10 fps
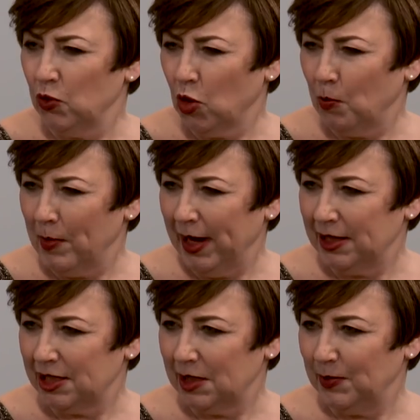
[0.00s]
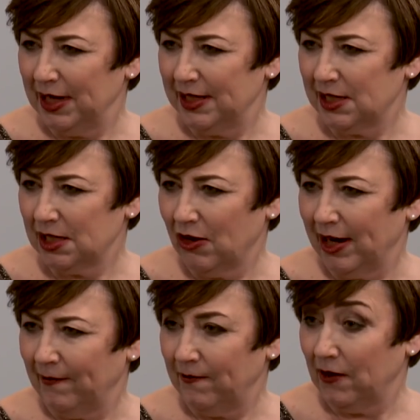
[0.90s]
who God made us to be
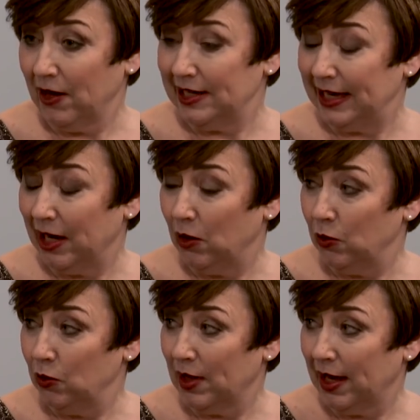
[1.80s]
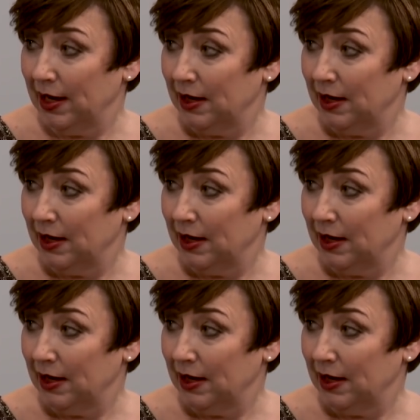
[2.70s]
inside, and finding out who that is.